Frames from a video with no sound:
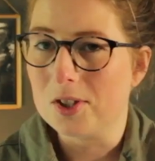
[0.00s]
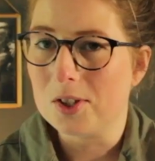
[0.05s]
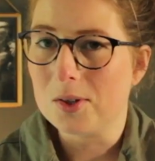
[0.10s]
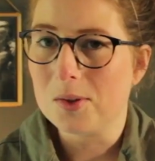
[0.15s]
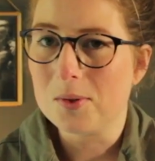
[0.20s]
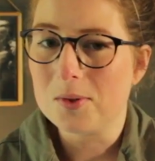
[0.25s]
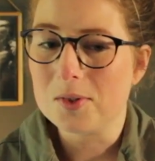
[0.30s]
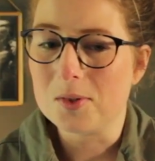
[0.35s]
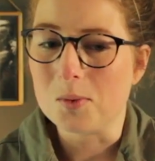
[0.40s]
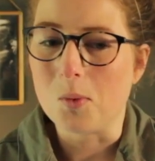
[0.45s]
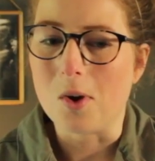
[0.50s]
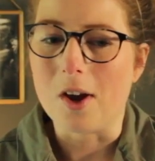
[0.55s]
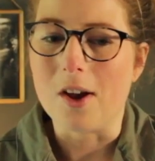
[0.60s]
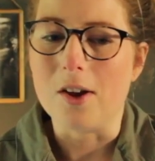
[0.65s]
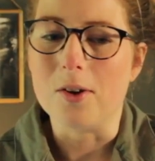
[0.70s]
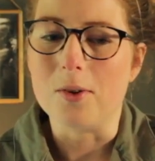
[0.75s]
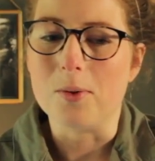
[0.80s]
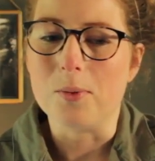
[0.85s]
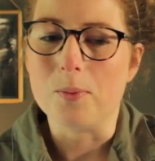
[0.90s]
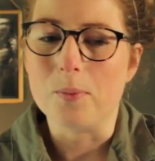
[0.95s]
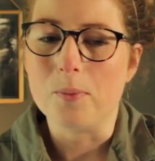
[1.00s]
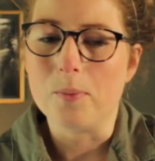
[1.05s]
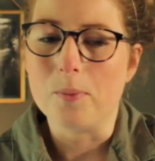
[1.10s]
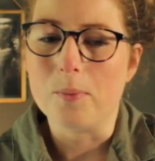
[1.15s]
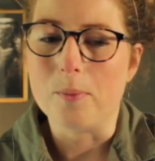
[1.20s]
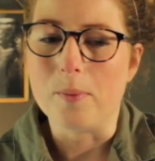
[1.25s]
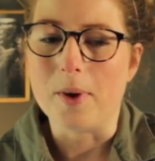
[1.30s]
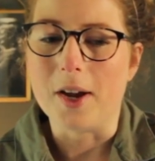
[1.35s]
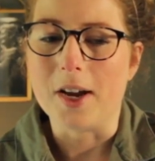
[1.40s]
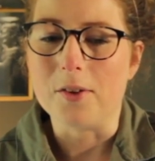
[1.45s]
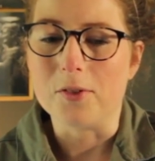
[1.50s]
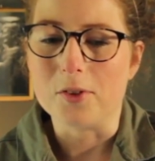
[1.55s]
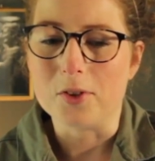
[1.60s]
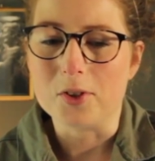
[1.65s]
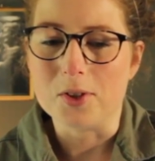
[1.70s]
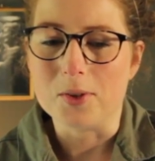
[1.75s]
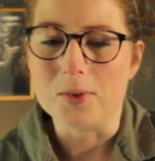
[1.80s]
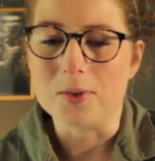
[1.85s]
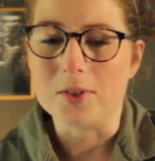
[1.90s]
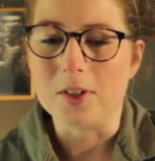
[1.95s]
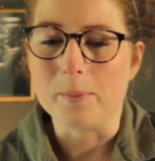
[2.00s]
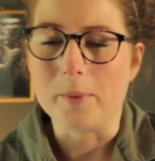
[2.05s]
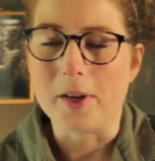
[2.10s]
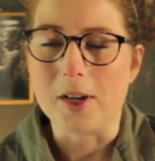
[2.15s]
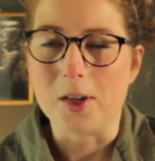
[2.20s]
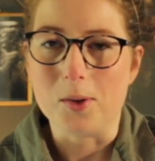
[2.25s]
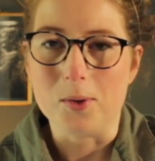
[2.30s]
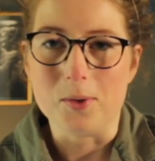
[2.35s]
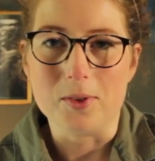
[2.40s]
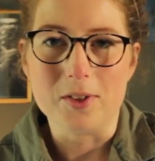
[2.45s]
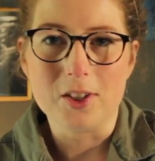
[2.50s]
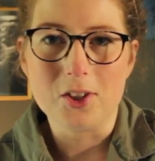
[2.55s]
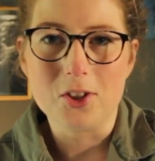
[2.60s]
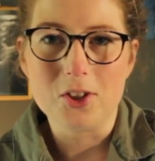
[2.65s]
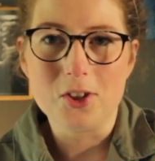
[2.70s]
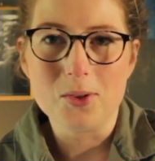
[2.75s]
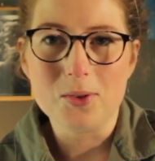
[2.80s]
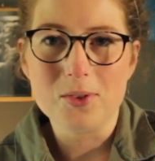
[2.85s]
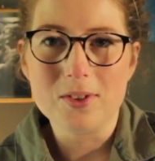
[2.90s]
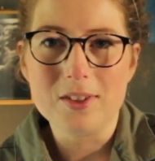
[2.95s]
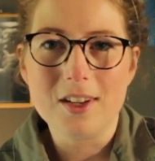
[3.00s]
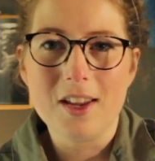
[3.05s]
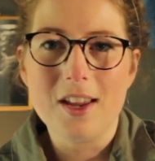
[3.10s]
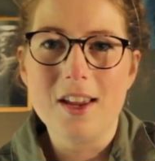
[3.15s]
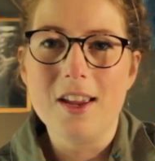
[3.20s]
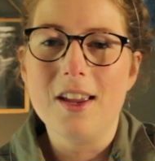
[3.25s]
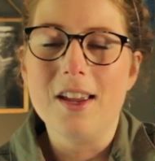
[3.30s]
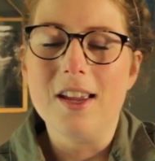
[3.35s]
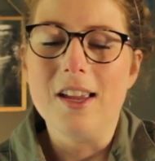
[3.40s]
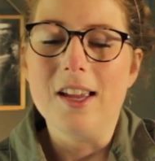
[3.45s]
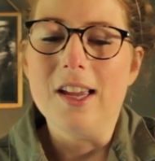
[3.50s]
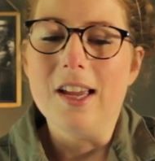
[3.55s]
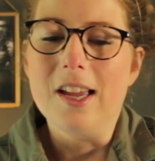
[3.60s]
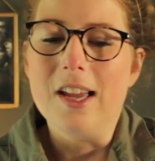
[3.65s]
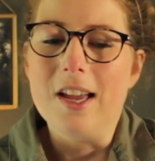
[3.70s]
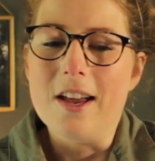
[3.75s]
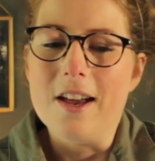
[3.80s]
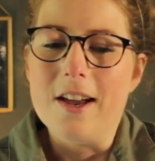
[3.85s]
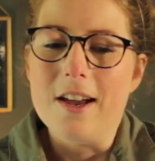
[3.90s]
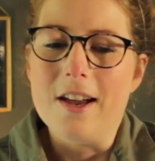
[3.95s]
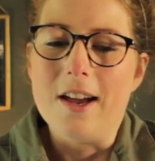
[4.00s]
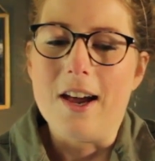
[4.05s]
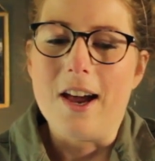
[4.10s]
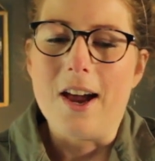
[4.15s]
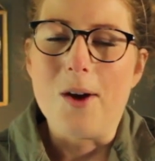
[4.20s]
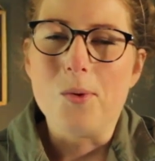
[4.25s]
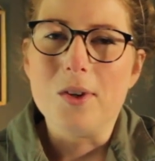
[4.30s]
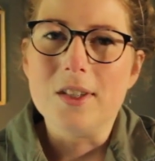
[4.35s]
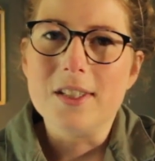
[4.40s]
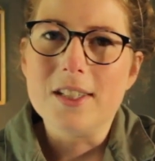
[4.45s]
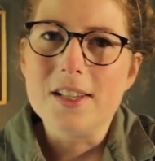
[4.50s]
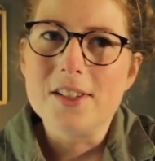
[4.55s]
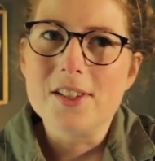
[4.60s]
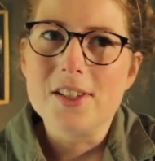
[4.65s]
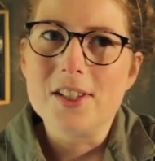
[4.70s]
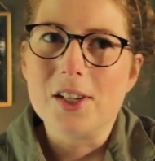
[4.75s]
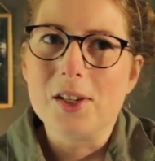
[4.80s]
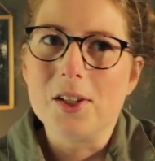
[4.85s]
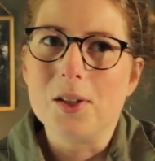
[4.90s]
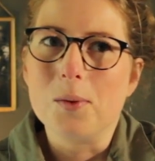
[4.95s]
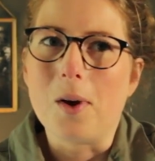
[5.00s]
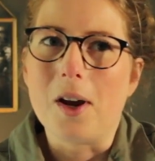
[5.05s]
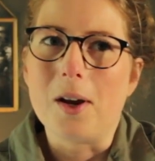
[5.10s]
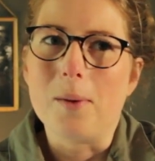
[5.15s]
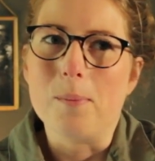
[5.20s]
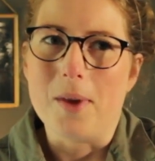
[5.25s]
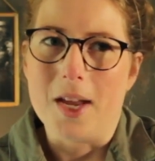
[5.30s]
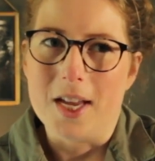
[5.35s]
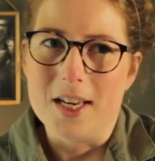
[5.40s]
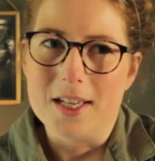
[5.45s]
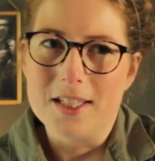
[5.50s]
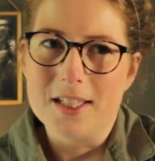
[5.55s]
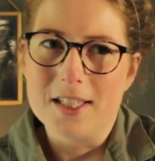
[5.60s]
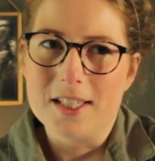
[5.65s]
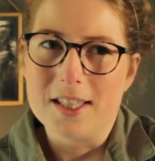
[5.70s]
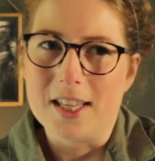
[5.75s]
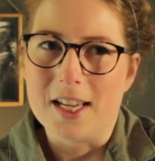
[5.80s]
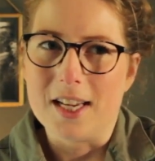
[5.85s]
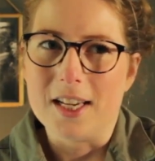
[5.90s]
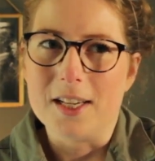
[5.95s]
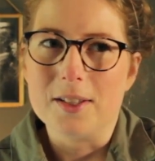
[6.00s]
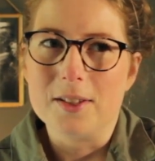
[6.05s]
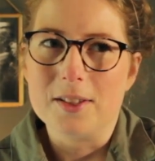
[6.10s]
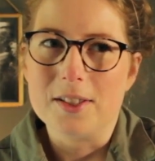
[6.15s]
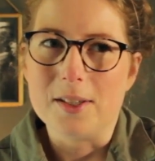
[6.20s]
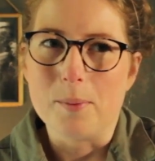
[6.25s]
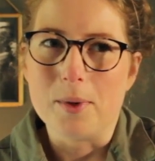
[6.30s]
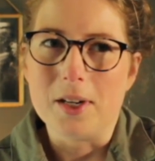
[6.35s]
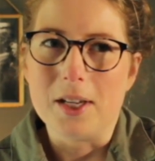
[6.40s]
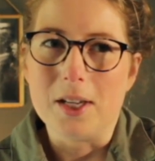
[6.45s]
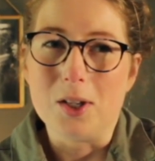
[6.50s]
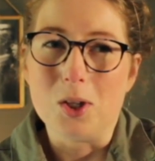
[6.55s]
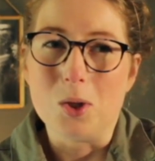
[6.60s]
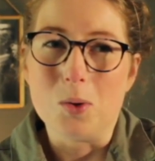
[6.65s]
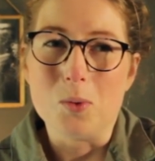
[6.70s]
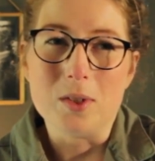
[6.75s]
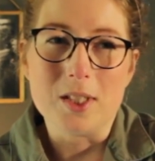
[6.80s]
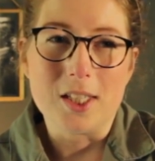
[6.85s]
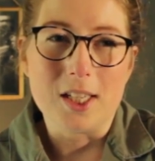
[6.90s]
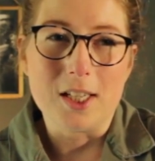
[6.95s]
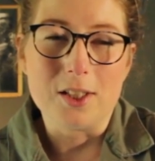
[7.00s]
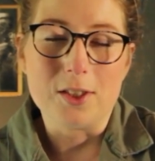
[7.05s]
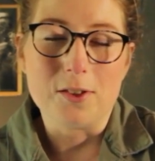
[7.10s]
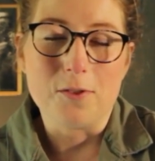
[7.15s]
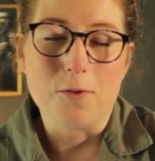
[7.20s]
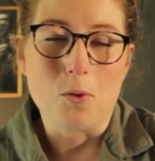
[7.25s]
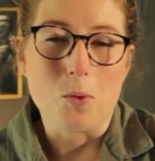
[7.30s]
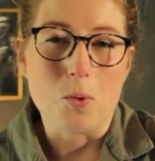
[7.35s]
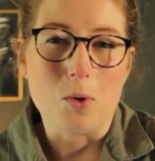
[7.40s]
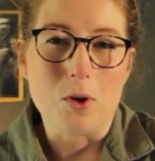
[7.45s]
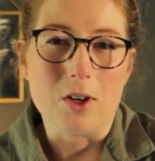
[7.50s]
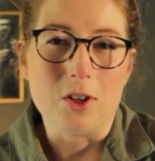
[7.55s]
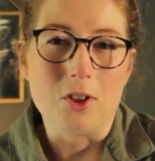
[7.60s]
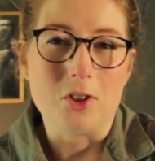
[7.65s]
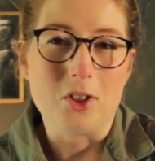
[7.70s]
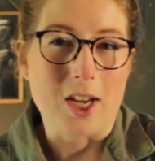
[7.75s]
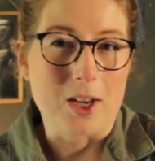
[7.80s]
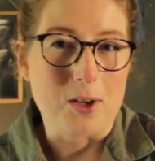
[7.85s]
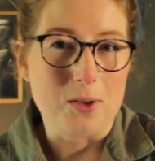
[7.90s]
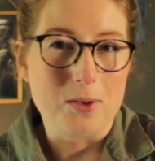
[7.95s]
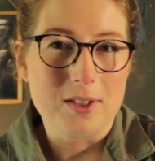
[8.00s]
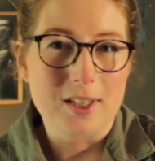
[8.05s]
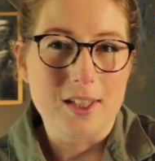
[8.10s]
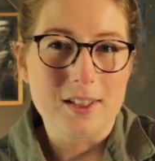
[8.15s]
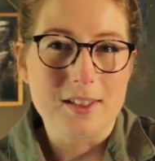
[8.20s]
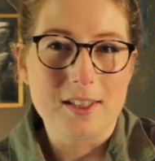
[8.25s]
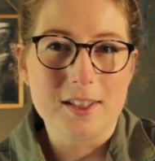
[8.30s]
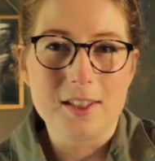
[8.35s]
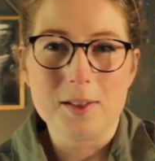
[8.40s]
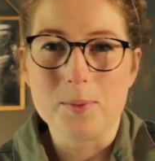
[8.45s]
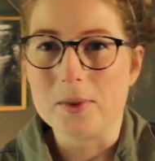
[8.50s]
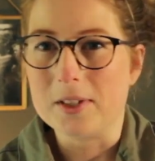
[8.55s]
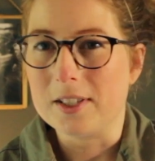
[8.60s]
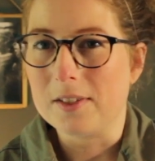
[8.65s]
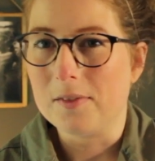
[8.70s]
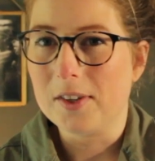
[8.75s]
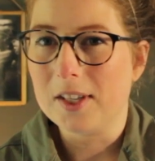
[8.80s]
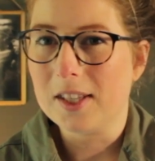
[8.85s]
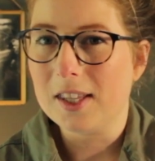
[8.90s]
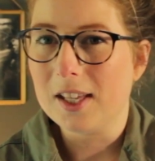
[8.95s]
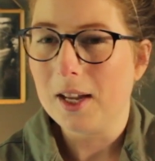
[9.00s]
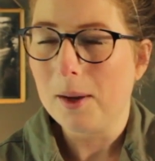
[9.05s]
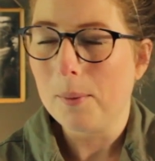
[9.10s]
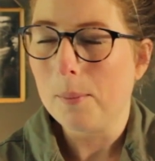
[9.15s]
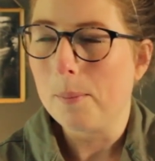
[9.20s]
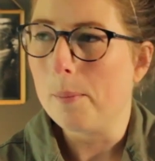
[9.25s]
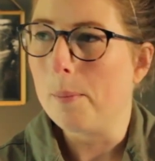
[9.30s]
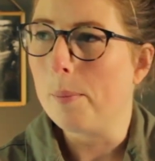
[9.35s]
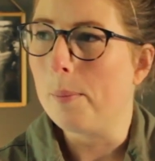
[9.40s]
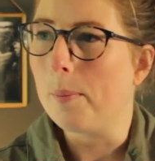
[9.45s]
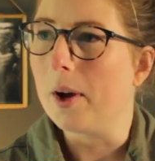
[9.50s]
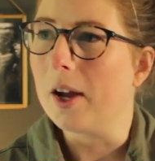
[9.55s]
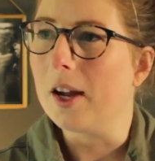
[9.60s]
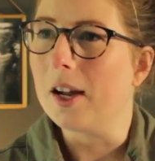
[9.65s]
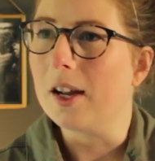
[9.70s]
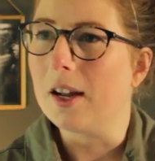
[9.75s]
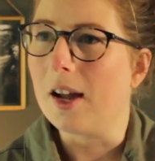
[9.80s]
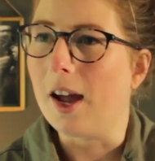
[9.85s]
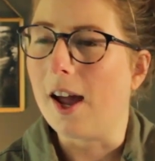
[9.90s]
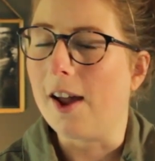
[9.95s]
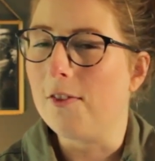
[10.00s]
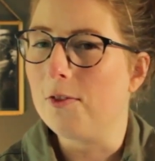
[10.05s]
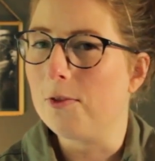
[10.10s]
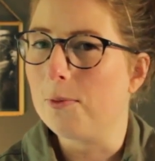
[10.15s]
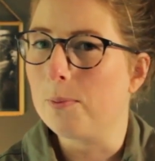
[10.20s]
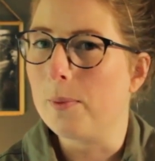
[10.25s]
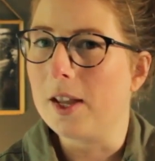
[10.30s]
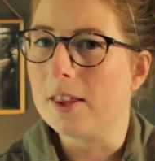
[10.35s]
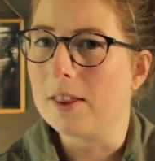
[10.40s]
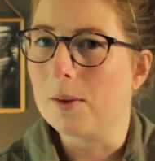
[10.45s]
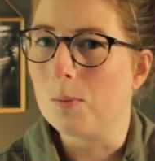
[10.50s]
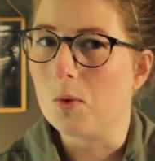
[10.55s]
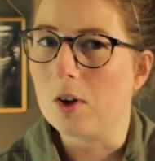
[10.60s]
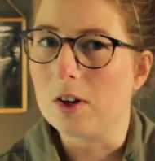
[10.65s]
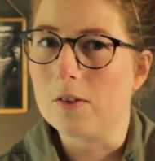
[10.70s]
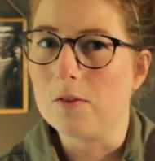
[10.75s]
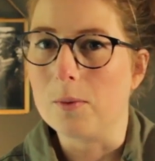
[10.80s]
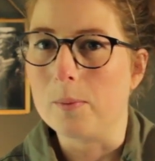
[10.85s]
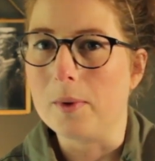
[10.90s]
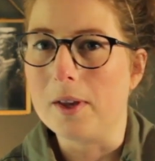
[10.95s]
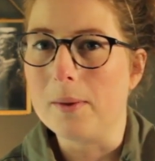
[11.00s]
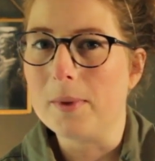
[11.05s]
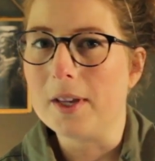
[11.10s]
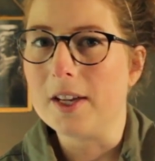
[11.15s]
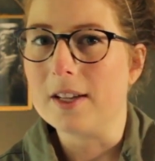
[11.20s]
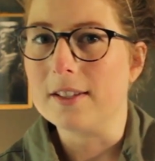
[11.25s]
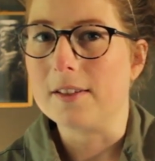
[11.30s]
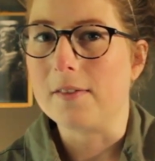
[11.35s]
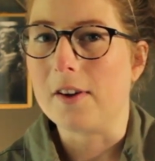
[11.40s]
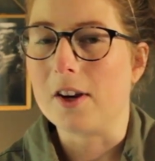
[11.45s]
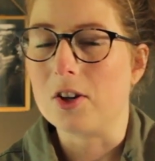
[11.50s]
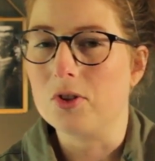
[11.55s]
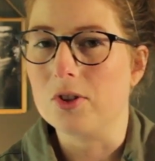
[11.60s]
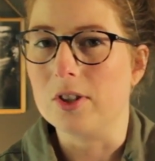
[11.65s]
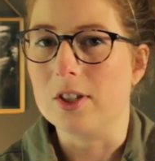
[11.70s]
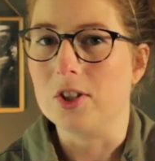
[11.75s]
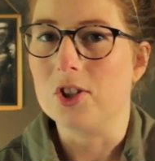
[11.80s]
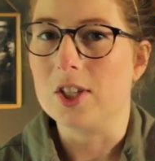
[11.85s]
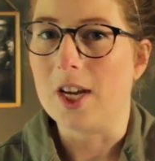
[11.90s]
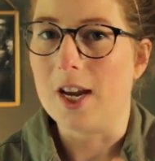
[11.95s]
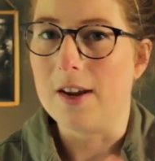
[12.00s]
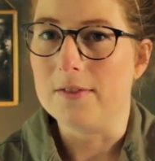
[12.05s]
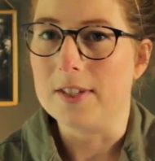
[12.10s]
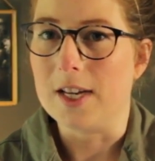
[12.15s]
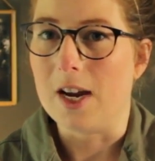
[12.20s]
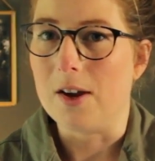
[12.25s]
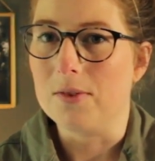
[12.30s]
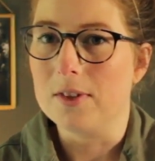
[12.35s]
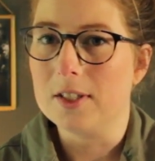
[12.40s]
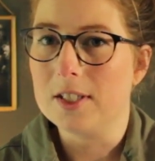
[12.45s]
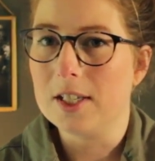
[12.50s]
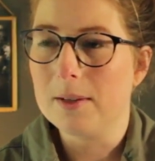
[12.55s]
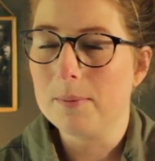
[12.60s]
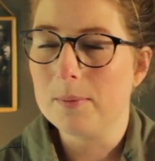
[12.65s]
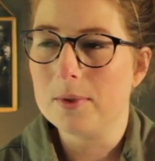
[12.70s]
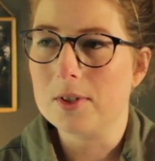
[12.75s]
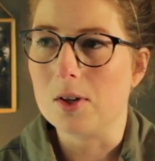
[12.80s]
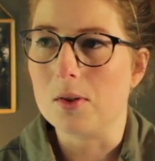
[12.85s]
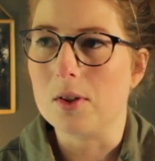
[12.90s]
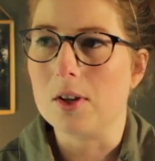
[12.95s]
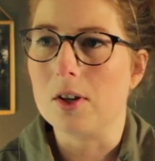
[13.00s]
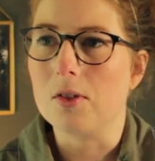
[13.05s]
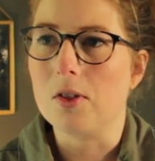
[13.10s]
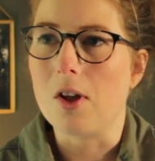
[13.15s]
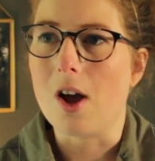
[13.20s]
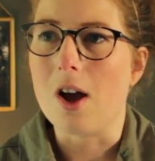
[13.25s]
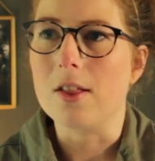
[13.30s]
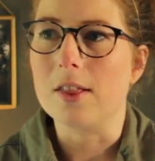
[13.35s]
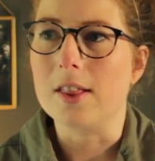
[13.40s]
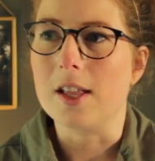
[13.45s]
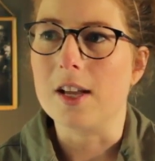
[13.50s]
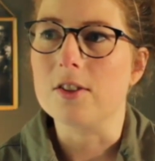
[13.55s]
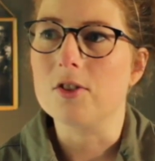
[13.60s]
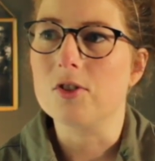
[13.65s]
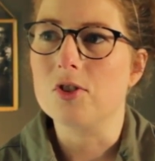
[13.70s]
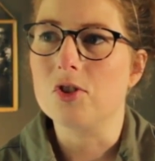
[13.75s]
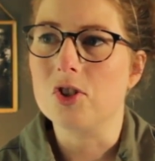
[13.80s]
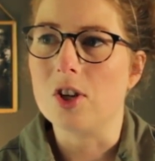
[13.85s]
shoes, while my other shoes are my acoustic shoes. I wouldn't necessarily recommend that somebody use these for Sean-Nós dancing specifically, but I've made them work for me because I've actually shaved down the tips, so they're a lot less